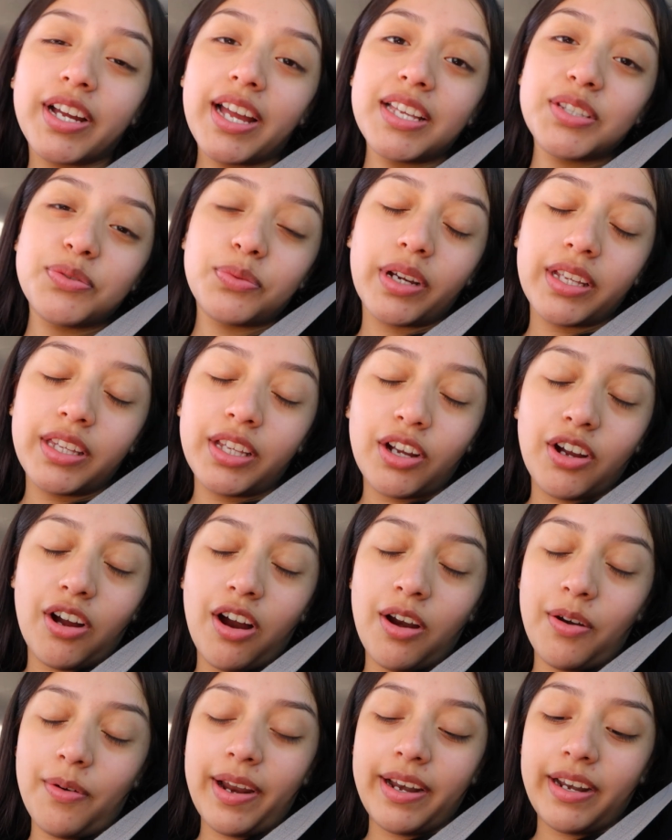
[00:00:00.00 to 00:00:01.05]
guys, we're in the
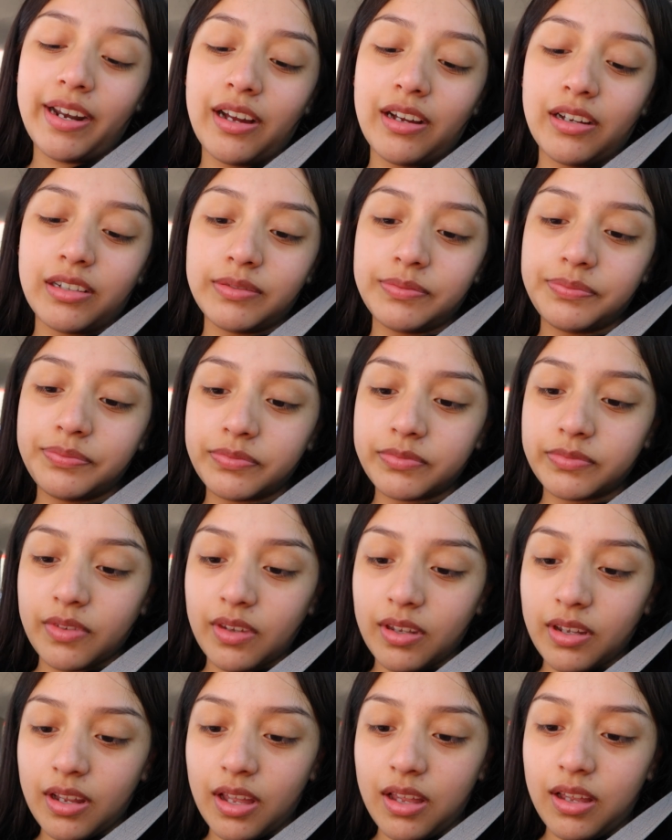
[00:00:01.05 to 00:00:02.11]
car right now.
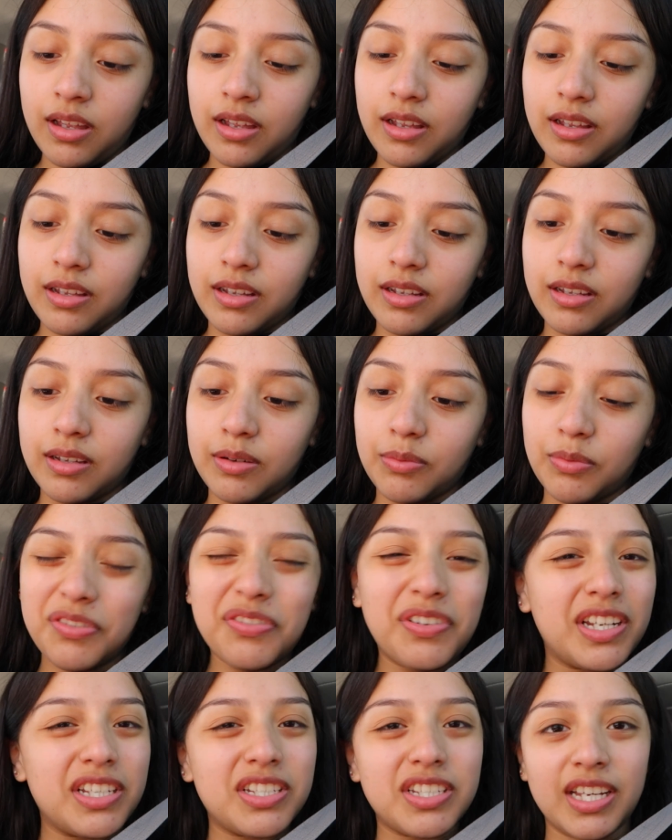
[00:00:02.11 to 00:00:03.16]
We
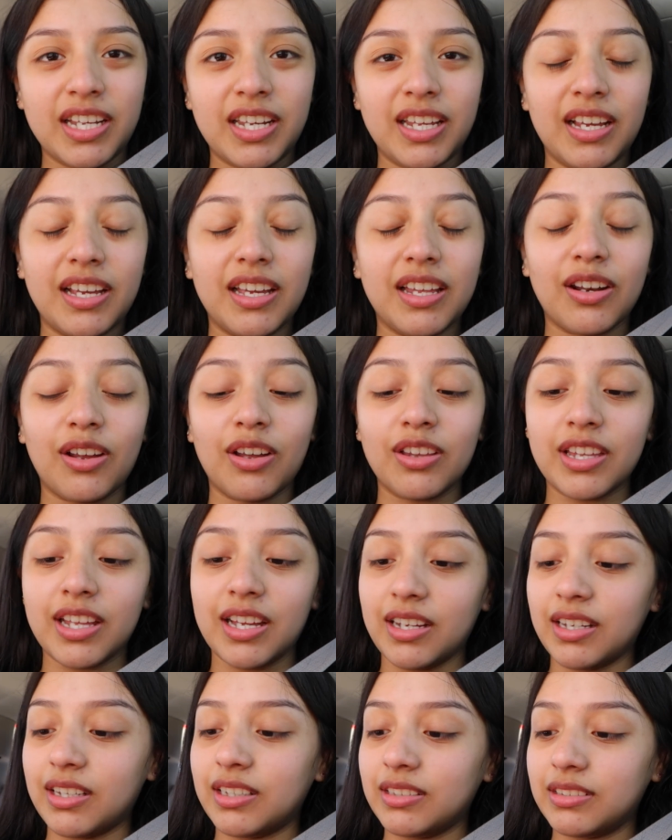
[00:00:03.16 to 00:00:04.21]
finished eating and all
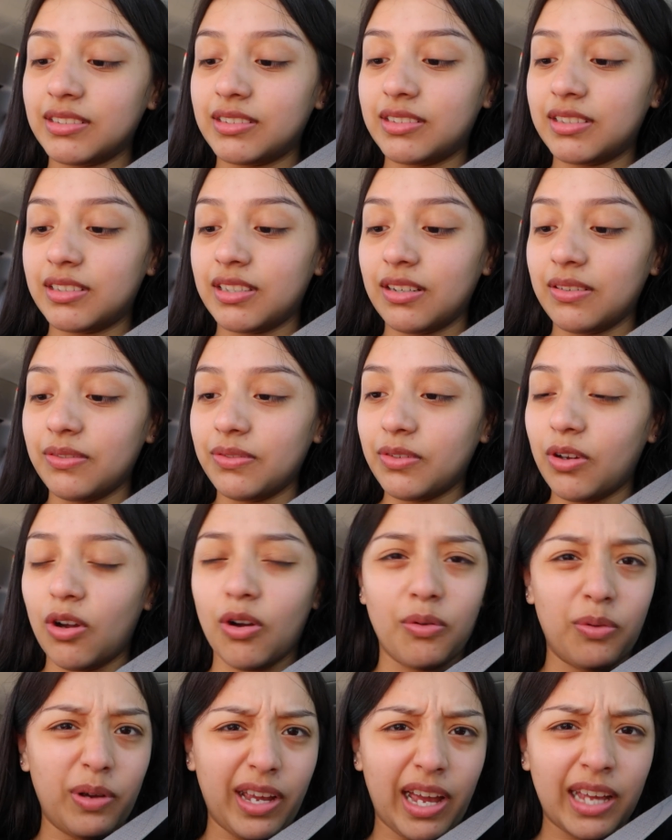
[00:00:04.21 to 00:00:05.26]
that good stuff.
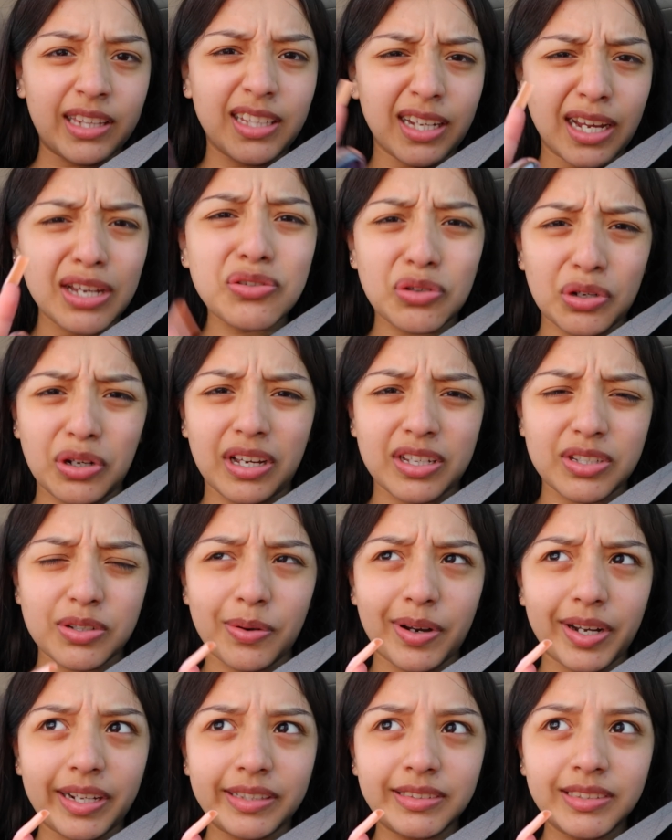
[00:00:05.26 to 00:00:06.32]
Oh wait, I think I showed you guys
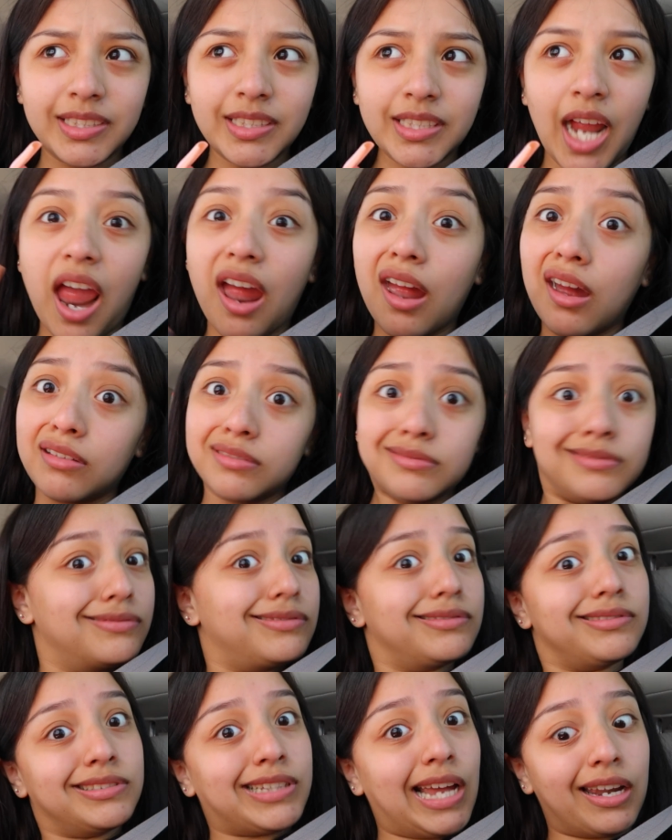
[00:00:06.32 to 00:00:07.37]
already how
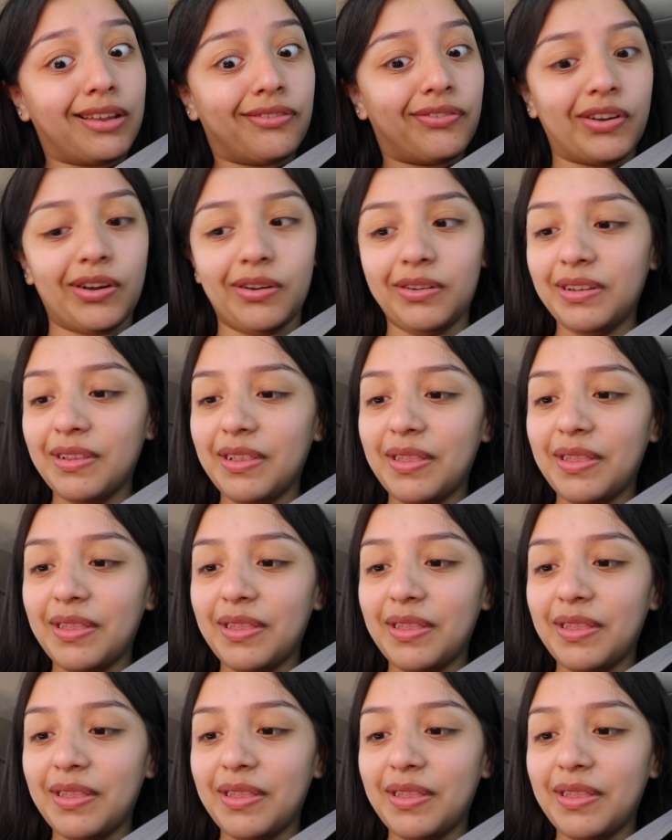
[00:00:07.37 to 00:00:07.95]
Danny fell.